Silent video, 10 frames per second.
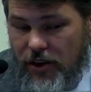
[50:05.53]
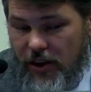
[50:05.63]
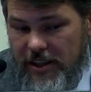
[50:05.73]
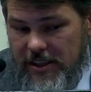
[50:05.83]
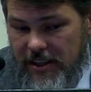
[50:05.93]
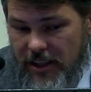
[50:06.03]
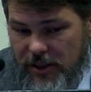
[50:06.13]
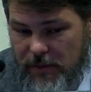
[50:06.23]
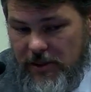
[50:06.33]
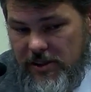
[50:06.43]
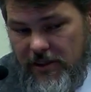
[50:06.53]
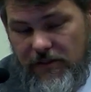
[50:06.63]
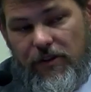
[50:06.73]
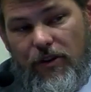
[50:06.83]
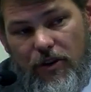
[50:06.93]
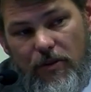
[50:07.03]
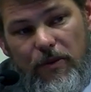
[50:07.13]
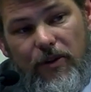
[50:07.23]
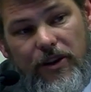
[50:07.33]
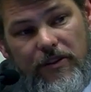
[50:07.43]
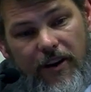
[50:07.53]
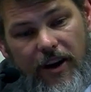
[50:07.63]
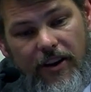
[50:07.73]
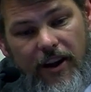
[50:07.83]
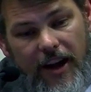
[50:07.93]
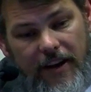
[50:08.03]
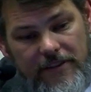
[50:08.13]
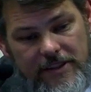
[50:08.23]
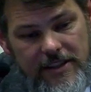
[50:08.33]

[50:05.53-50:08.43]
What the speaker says: Christ the explicit focal point of our lives.